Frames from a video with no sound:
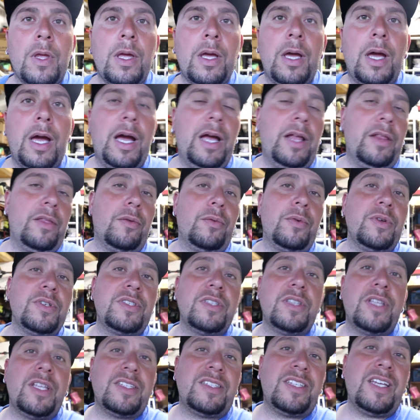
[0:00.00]
And the
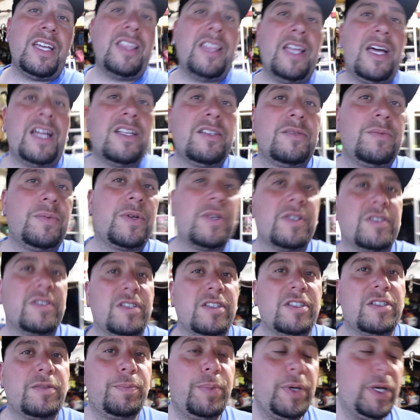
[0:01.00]
reason they say that is because the
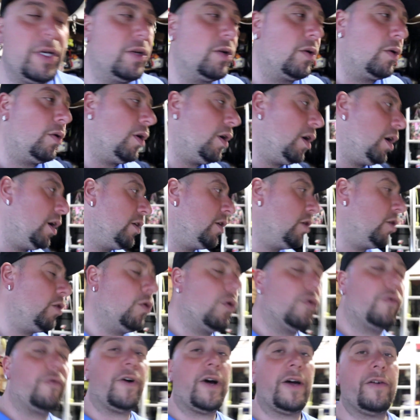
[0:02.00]
speedo on an
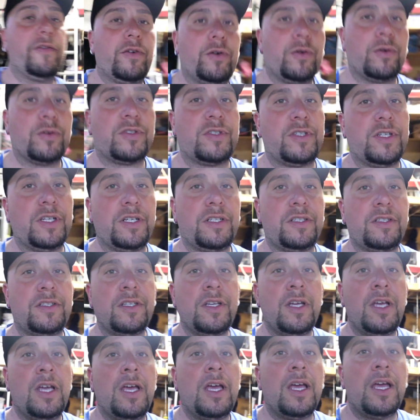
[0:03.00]
05 and 06
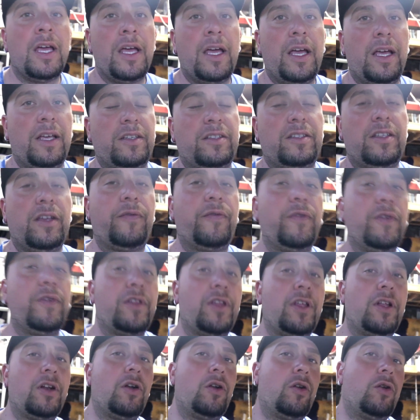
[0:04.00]
is different
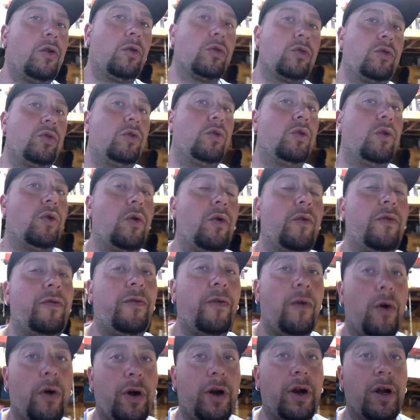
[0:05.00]
than an 02 to
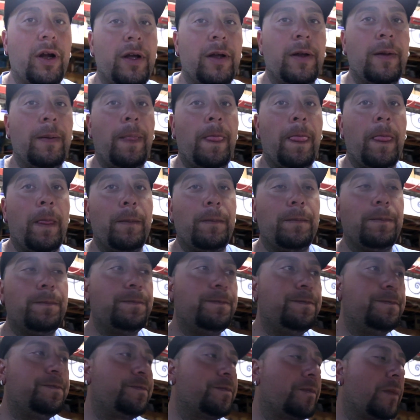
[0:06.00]
04.
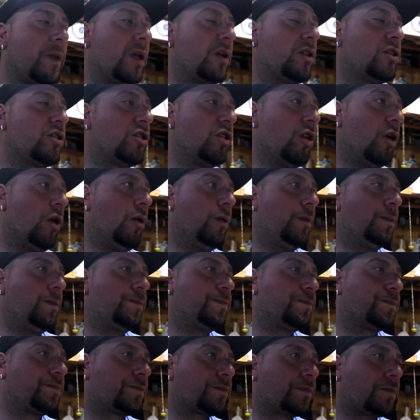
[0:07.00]
So
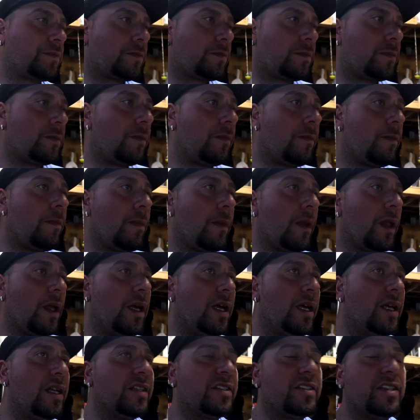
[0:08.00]

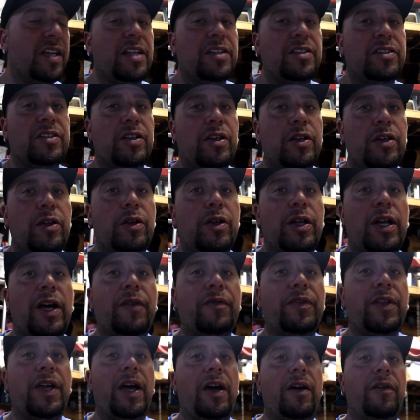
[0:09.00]
in a sense, you'd
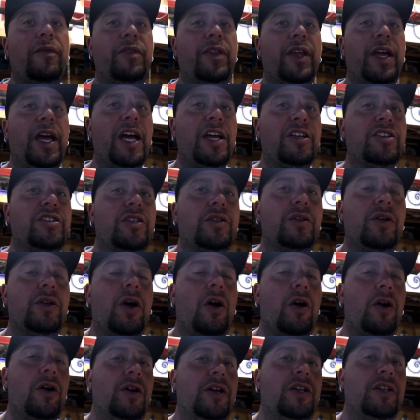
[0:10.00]
have to have the engine
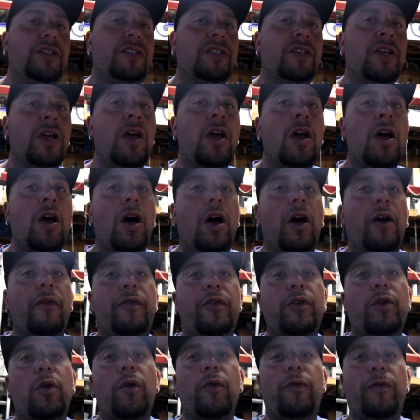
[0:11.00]
harness of
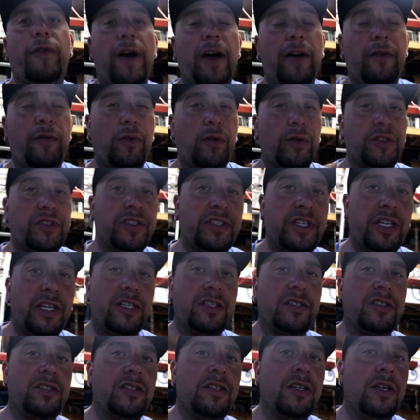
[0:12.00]
an 05
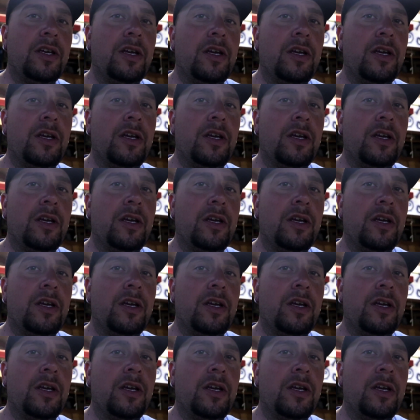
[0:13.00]
06